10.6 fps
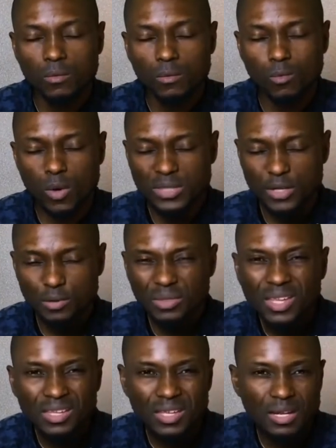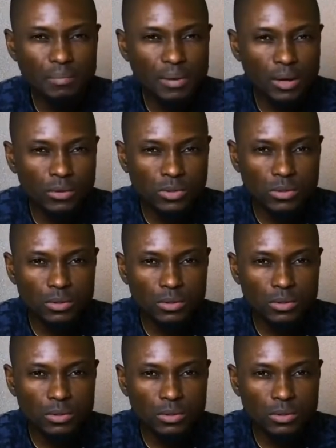What are you thinking about?